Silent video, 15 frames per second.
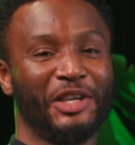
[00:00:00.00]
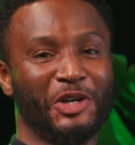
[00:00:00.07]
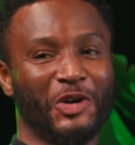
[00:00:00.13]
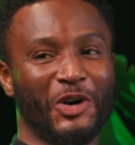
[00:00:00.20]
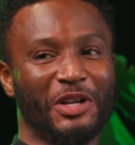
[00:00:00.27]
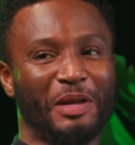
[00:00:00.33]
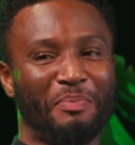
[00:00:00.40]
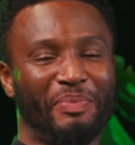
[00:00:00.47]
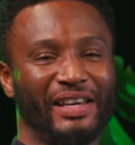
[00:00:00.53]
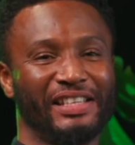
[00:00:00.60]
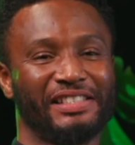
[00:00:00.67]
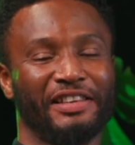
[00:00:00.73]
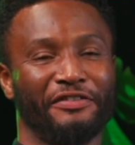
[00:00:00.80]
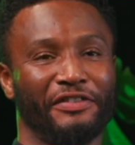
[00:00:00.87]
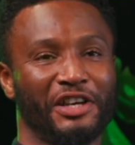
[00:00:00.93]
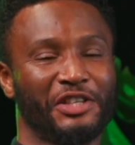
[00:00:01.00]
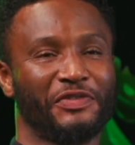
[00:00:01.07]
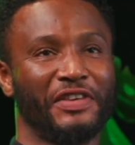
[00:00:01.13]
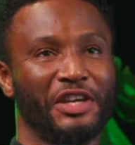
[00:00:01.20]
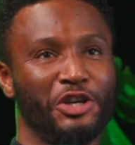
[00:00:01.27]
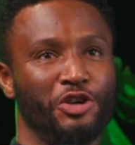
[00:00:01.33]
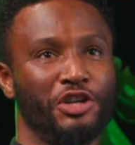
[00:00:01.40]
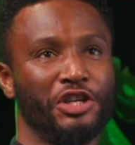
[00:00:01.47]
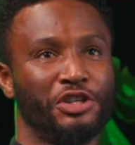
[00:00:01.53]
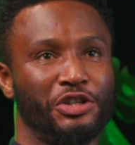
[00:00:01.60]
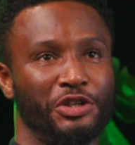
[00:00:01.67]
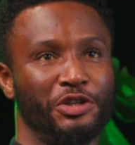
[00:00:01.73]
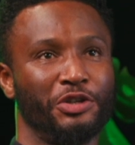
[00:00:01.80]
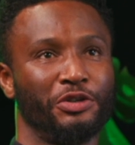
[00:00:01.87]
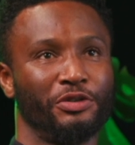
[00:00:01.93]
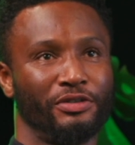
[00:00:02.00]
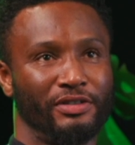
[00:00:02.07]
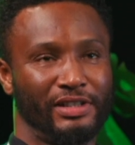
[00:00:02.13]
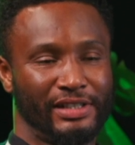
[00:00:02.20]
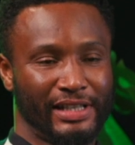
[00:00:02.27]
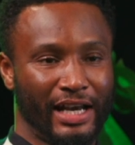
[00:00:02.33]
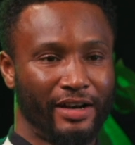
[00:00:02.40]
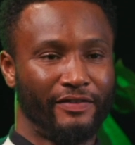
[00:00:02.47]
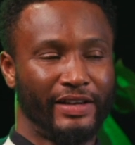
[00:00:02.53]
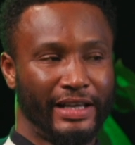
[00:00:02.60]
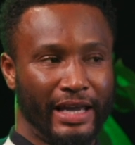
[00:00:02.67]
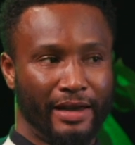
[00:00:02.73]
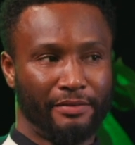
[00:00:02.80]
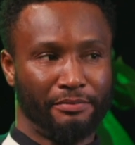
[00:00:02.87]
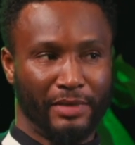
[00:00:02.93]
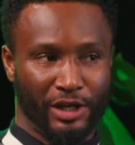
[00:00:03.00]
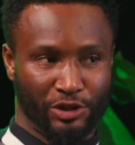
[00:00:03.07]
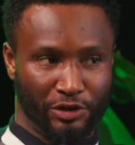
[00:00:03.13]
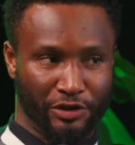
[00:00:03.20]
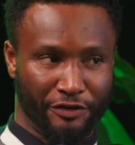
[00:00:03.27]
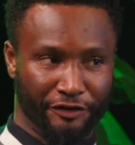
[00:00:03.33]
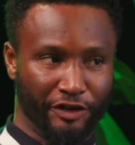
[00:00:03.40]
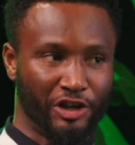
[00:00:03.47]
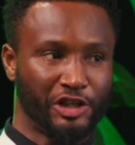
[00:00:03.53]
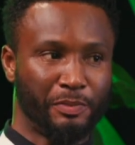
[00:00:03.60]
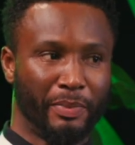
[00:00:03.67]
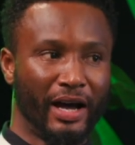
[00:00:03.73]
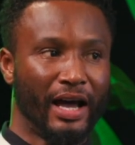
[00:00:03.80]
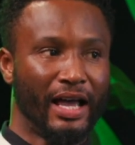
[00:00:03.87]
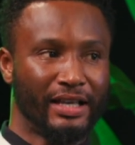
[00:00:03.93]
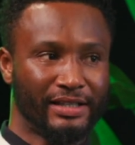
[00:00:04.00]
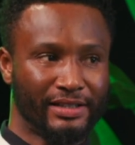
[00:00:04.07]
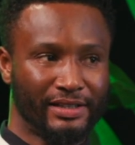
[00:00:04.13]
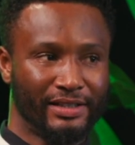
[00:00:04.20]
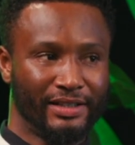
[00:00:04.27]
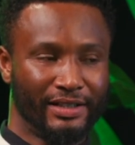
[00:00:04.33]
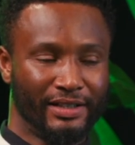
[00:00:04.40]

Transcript: you go on the pitch, the first thing you need to do, the start of the game, make sure your first pass.